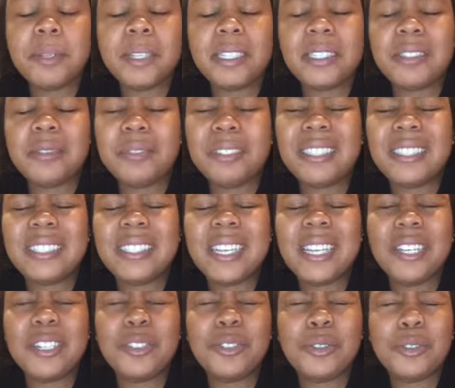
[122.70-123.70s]
because it would just
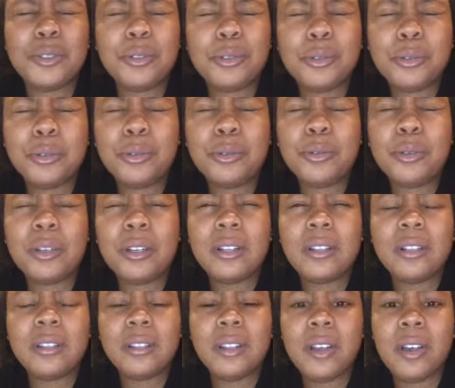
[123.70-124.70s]
take too
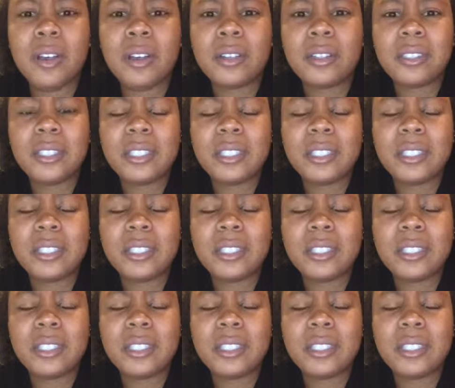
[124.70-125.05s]
long